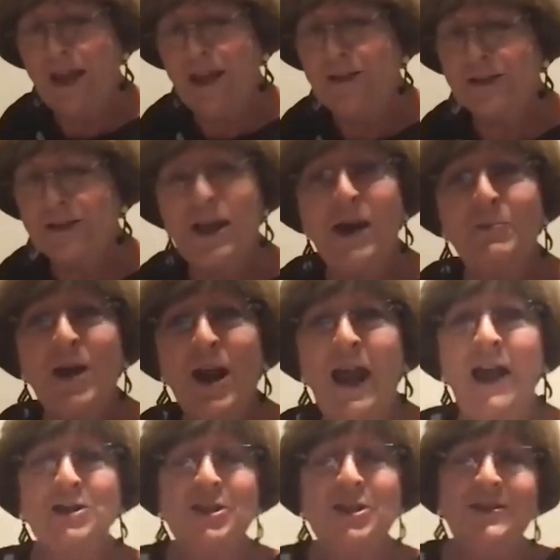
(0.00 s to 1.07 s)
lights, camera,
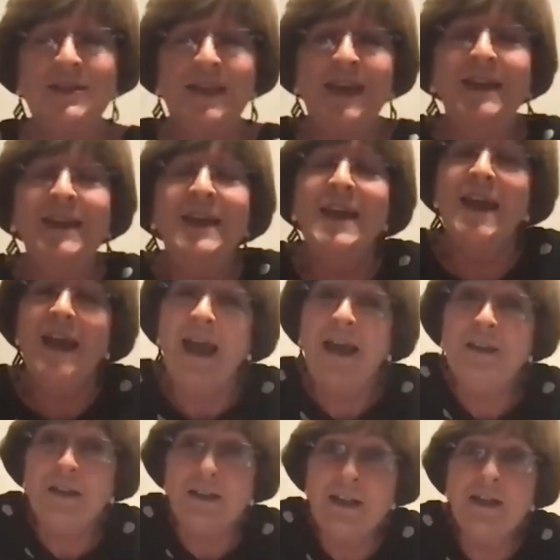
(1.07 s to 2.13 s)
action thing.
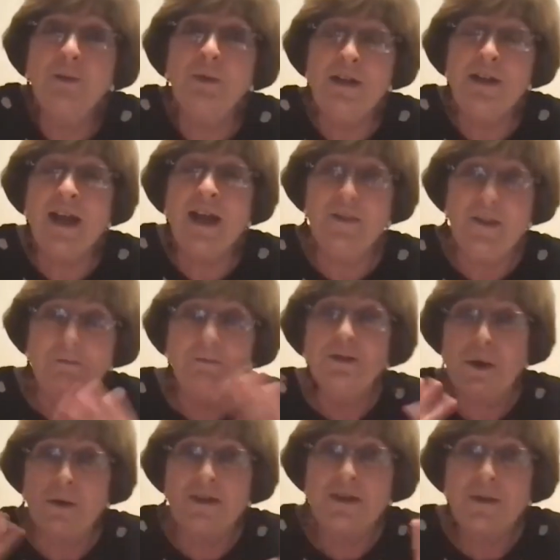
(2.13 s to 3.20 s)
And the little one now that
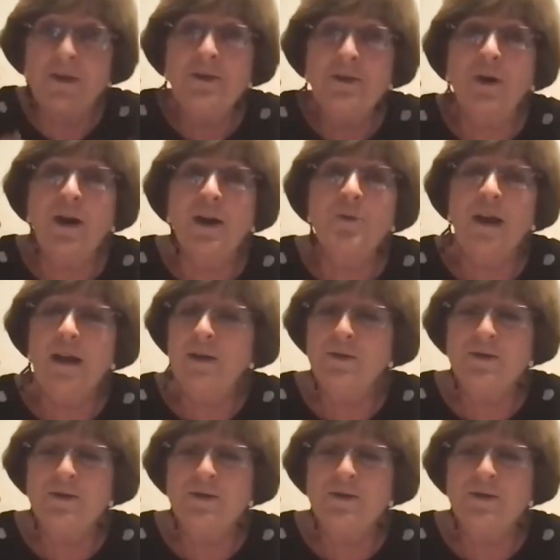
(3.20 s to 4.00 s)
was always going the wrong way,